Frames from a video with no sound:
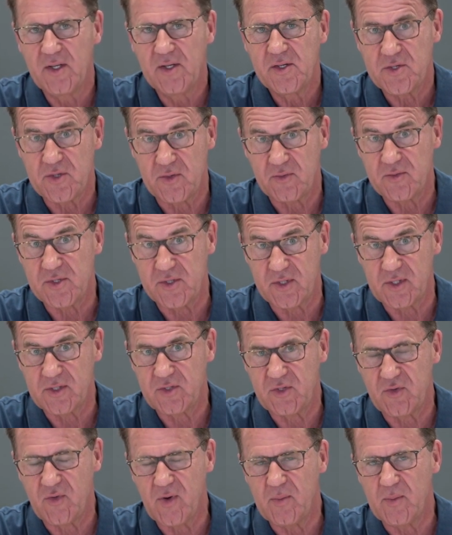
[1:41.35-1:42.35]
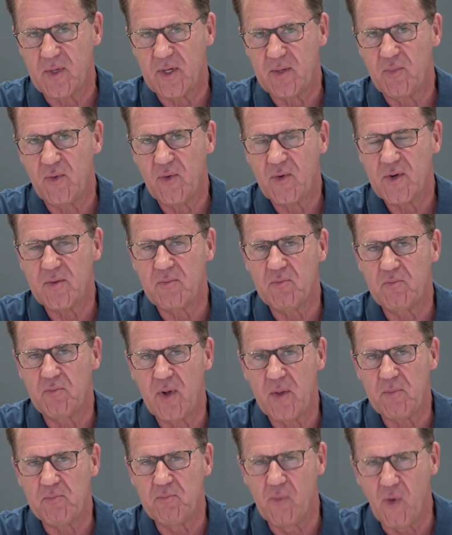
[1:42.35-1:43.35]
So it was extremely important.
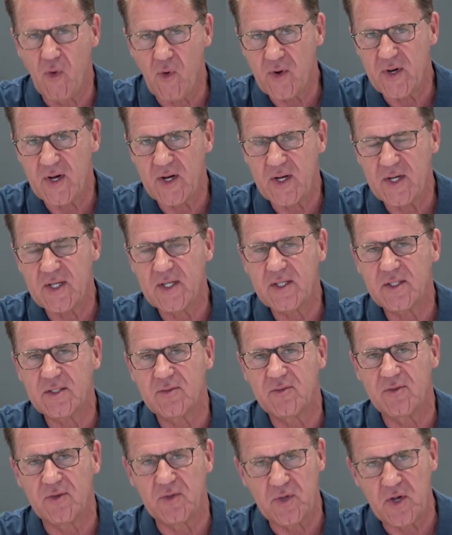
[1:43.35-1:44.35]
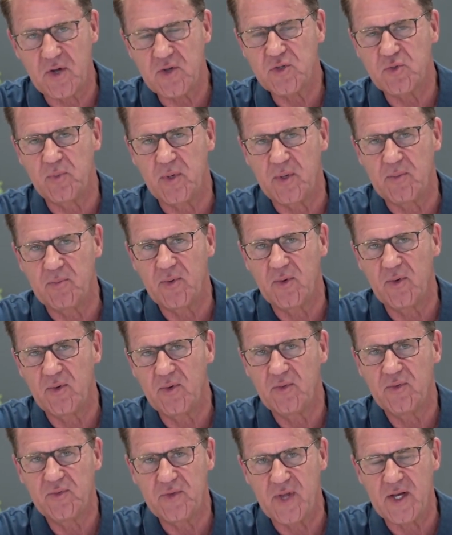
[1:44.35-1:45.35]
But more than that, for those
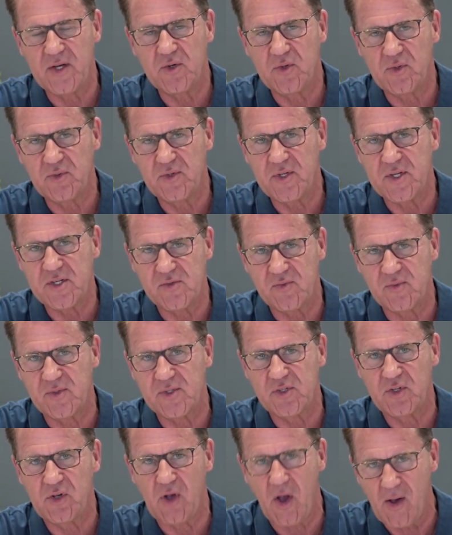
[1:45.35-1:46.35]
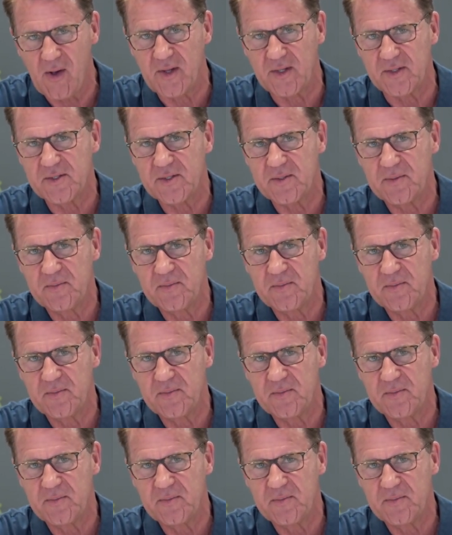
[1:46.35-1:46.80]
people, they knew this was God.